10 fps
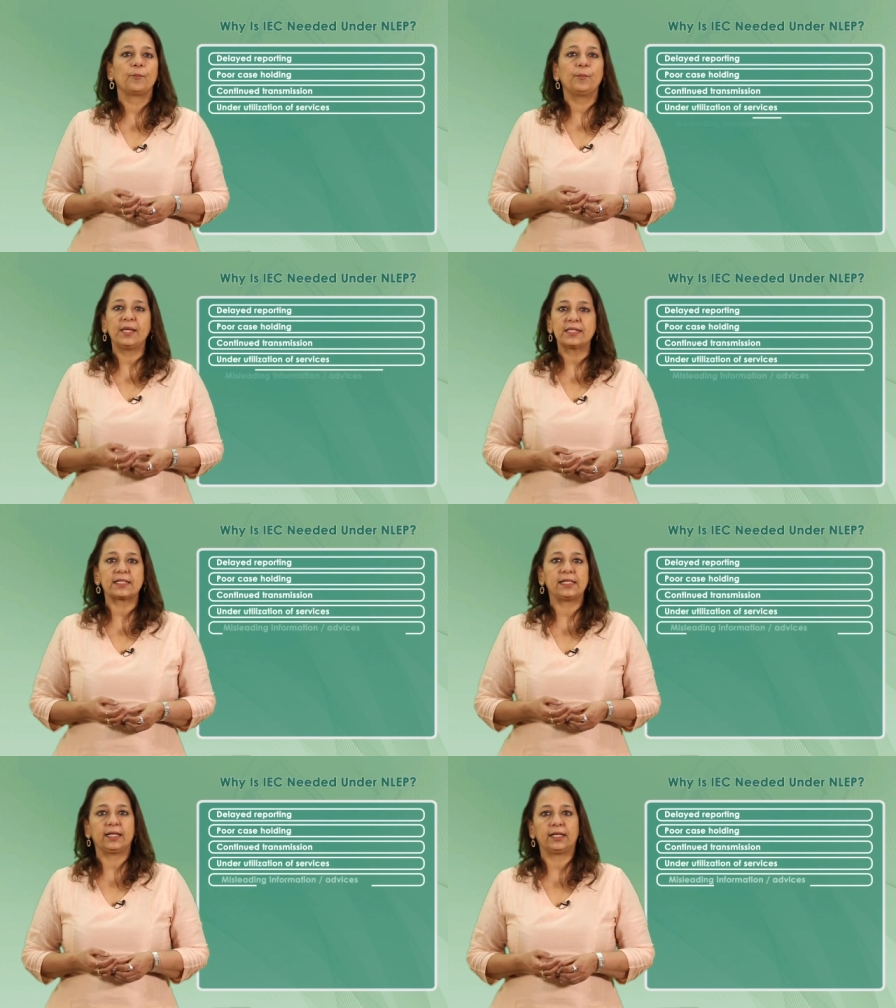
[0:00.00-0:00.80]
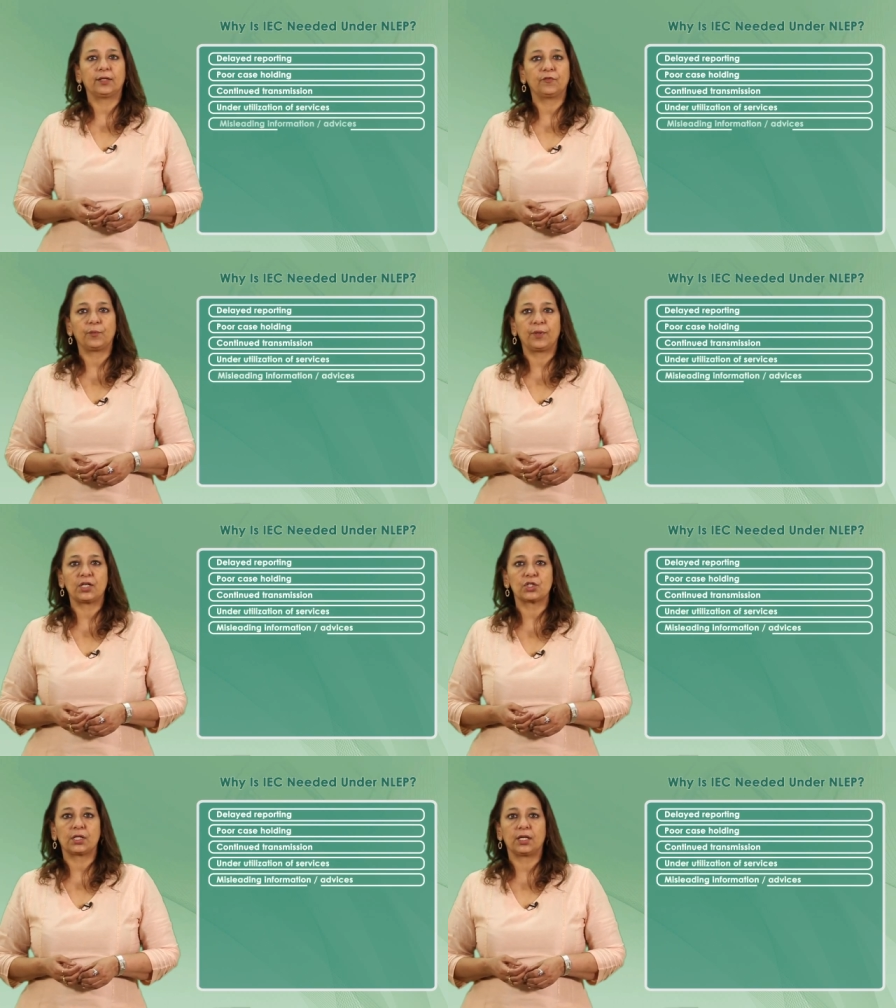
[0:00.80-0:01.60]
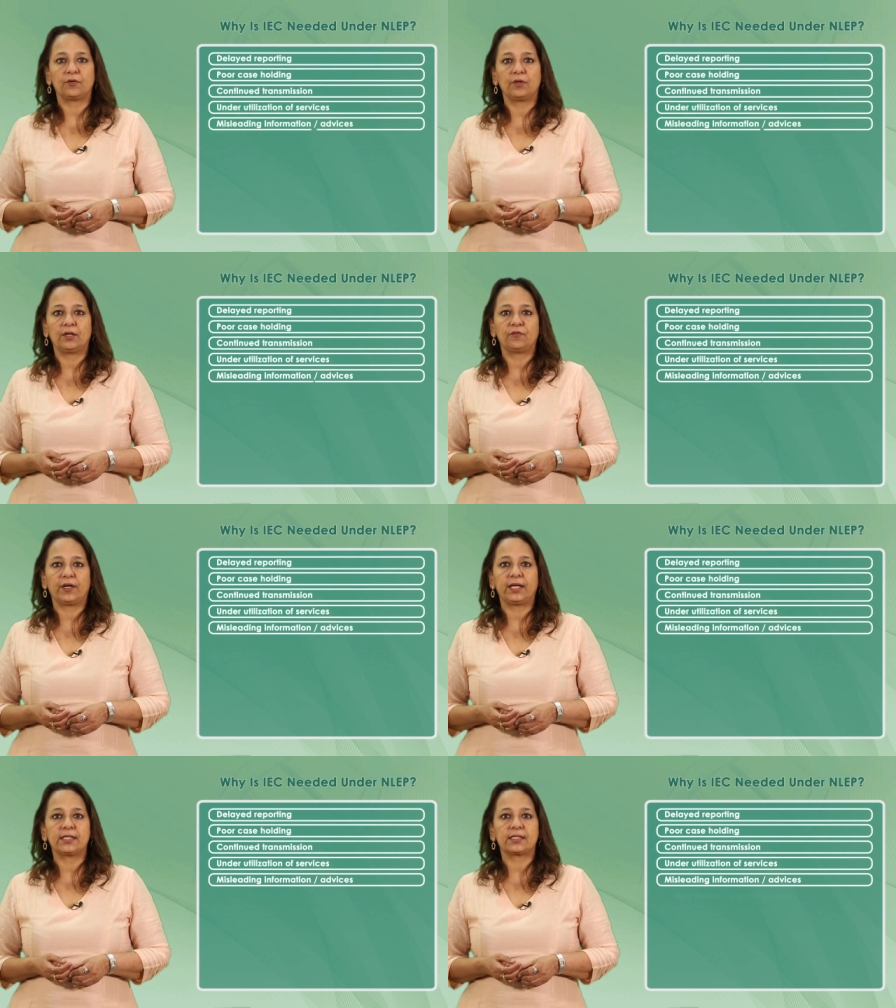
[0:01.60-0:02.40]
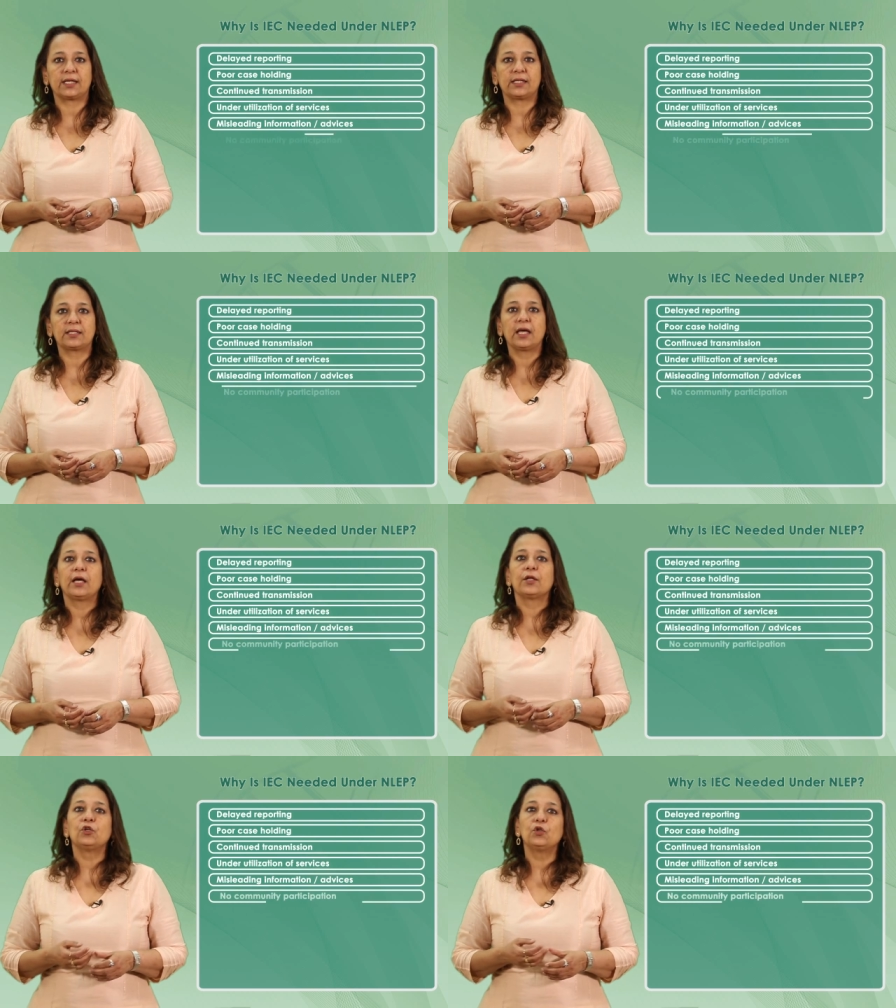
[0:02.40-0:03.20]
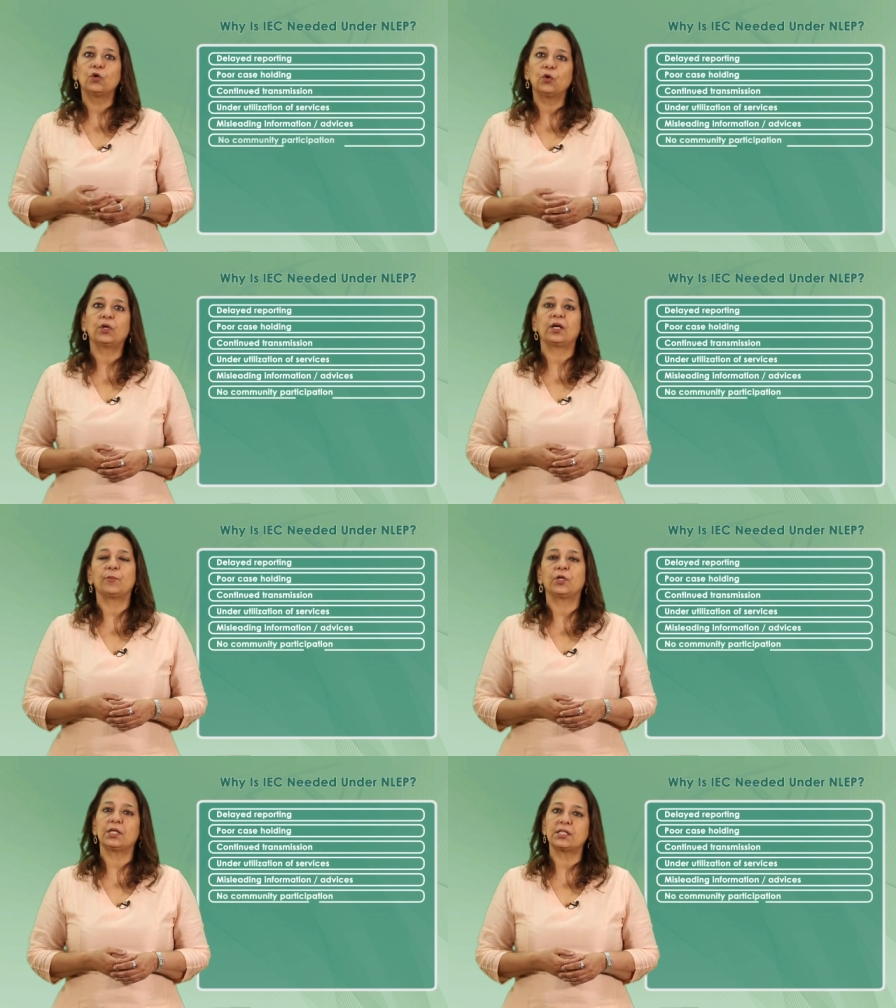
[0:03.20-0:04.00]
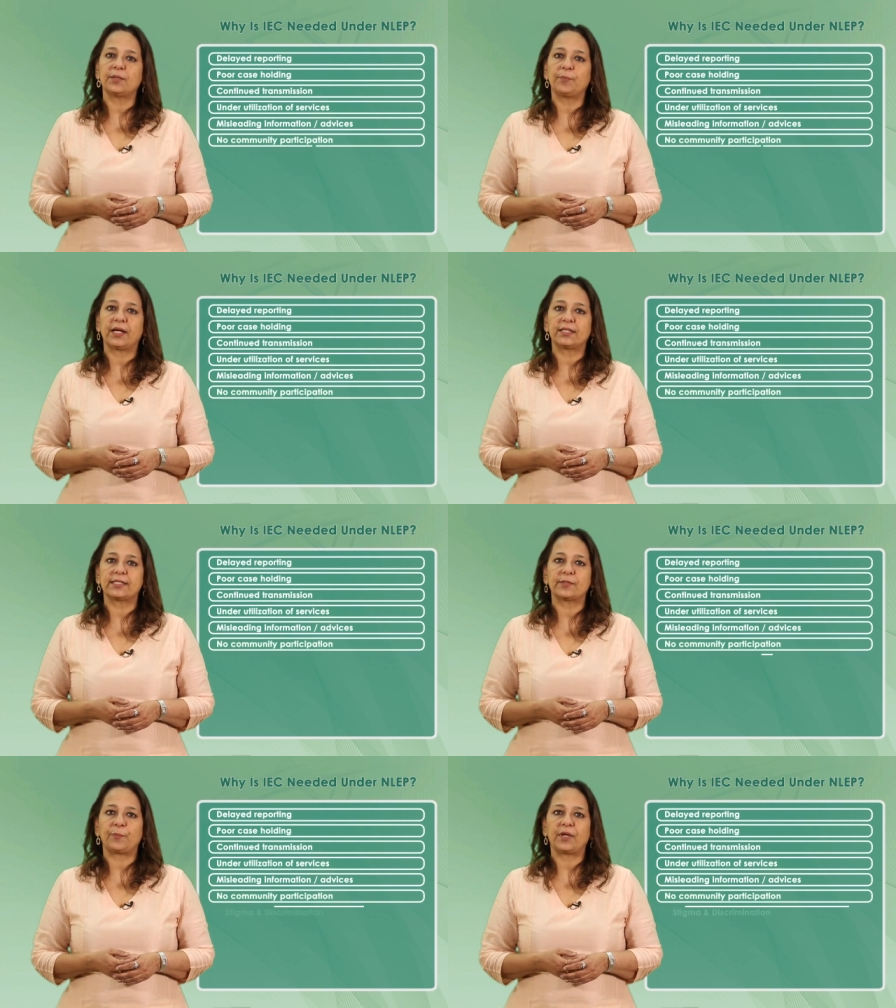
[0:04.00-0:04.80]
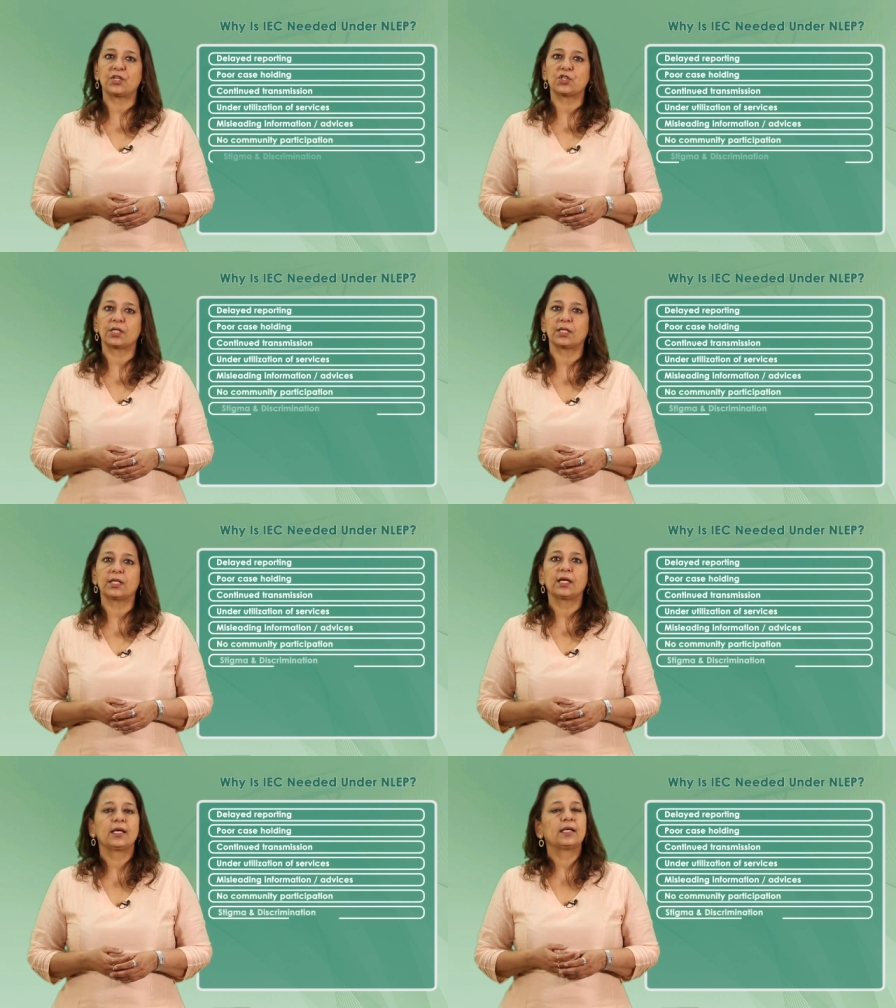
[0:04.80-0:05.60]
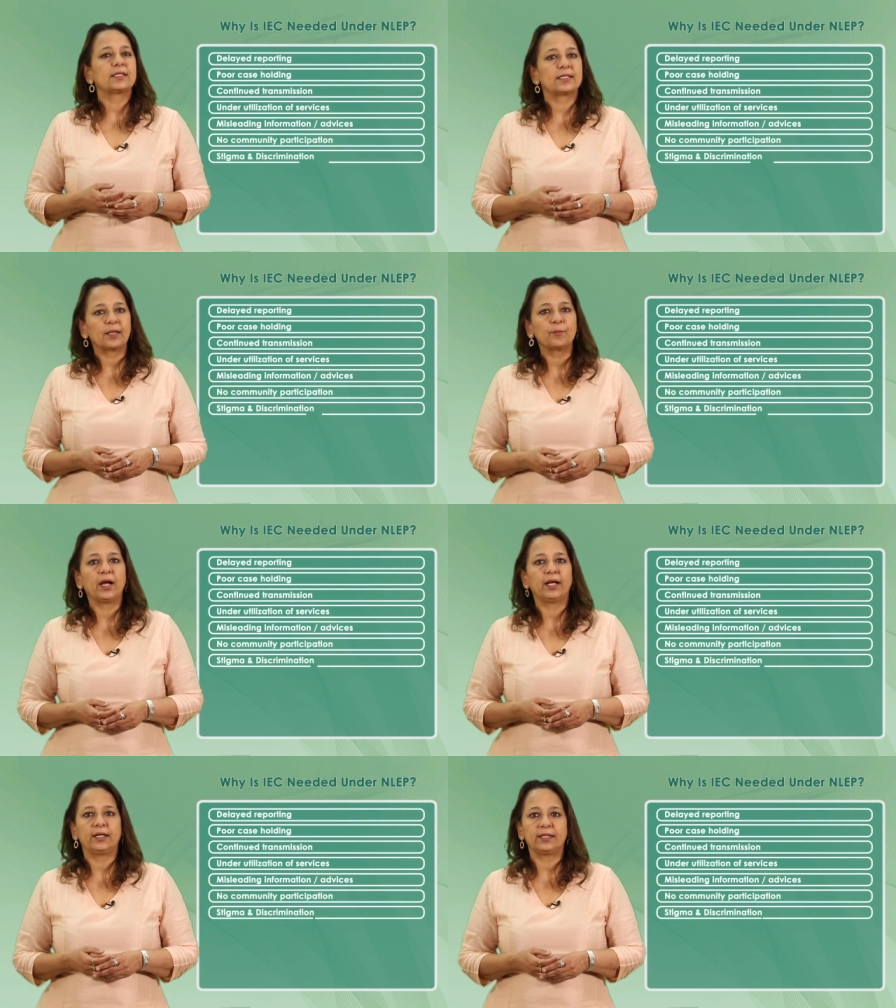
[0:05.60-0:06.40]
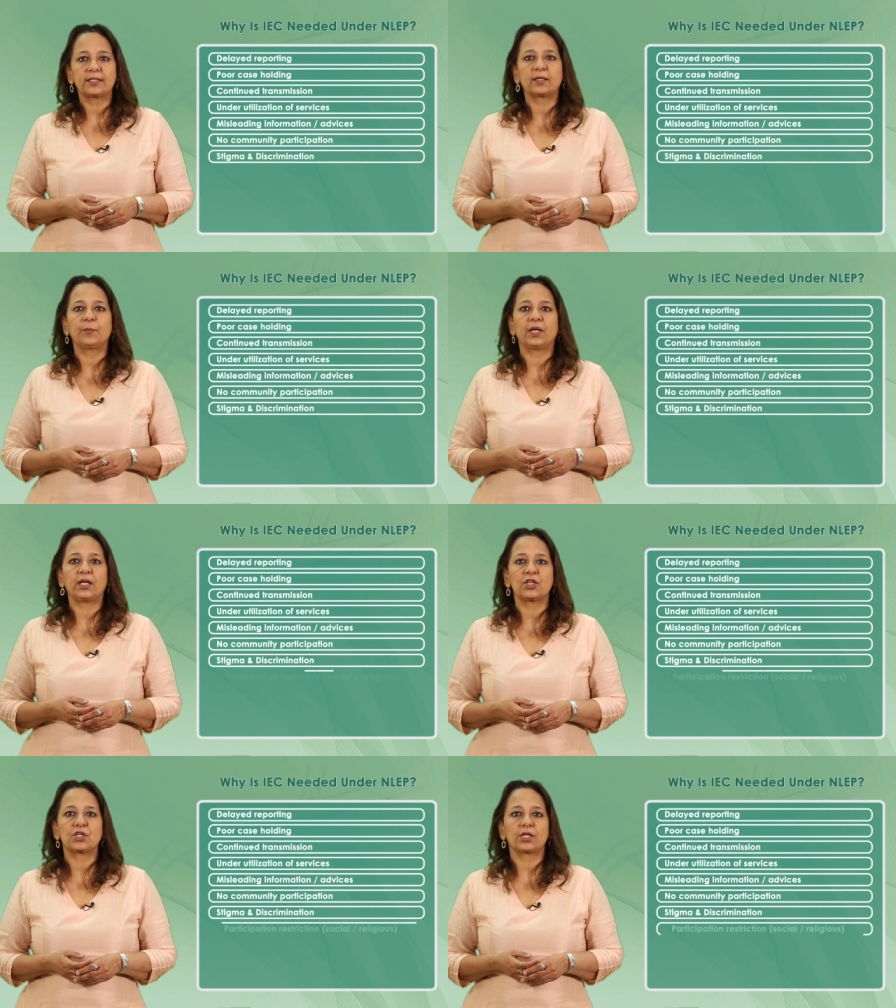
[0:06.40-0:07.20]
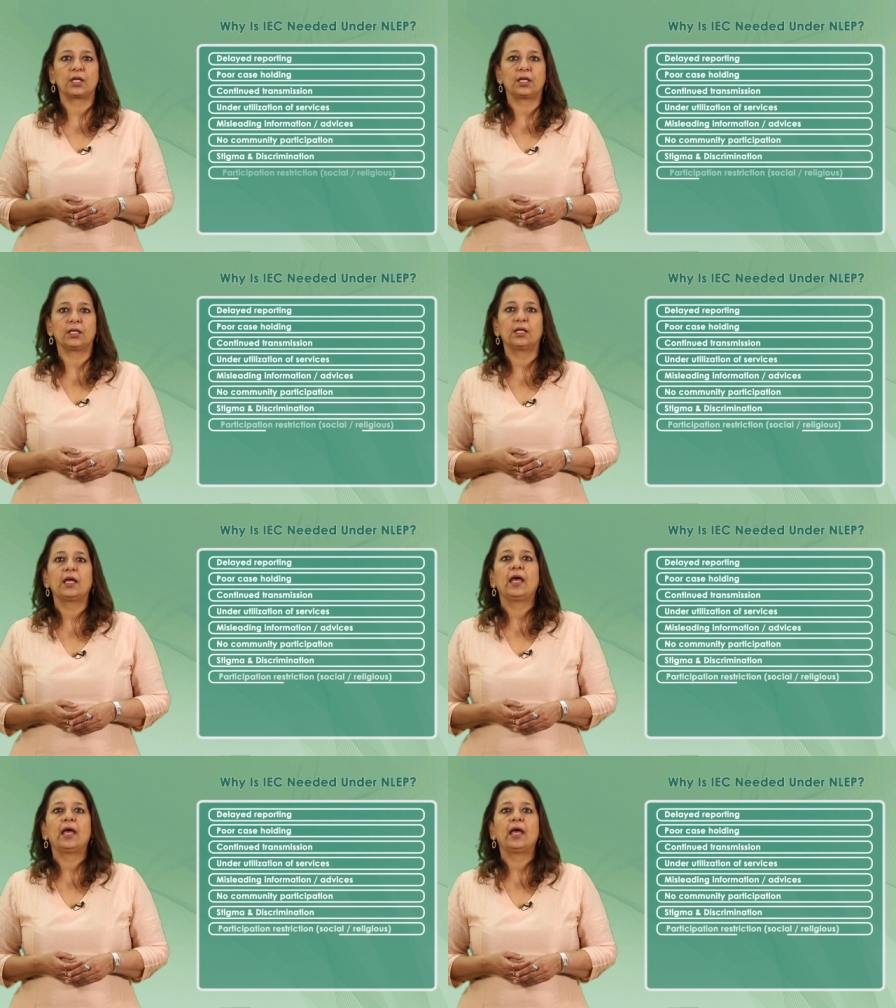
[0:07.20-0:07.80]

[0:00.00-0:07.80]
misleading information and advices, no community participation, stigma and discrimination,